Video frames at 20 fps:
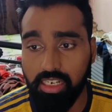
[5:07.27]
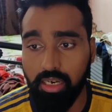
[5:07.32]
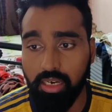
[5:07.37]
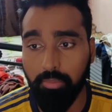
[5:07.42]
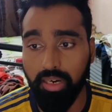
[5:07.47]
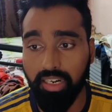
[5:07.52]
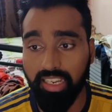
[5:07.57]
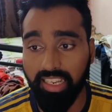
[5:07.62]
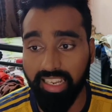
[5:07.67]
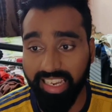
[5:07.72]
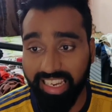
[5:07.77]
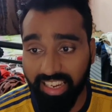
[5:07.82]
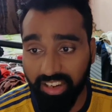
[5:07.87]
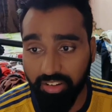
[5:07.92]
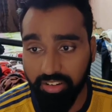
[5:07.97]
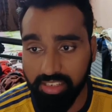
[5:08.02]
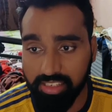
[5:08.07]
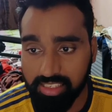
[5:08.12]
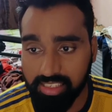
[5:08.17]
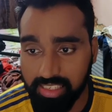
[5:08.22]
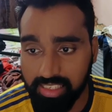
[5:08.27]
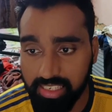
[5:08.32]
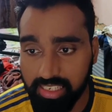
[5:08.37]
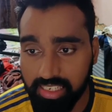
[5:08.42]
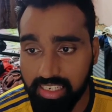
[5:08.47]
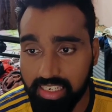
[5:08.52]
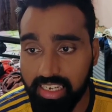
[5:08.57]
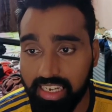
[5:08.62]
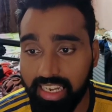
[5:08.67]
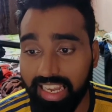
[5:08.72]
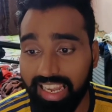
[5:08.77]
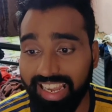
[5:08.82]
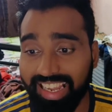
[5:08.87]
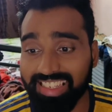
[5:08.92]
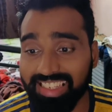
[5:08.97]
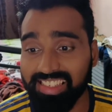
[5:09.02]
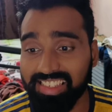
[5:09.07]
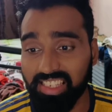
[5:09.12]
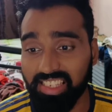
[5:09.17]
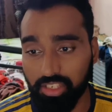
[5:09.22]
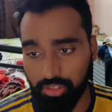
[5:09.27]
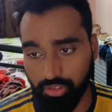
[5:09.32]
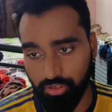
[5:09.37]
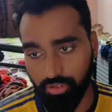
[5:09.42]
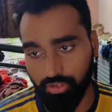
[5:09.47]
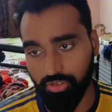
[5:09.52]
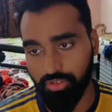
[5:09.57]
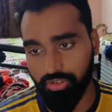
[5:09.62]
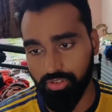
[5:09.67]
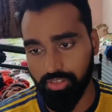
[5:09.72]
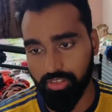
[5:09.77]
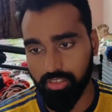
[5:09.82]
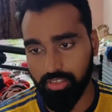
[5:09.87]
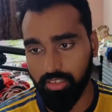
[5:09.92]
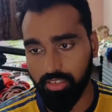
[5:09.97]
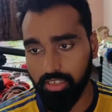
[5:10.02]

but interest exists.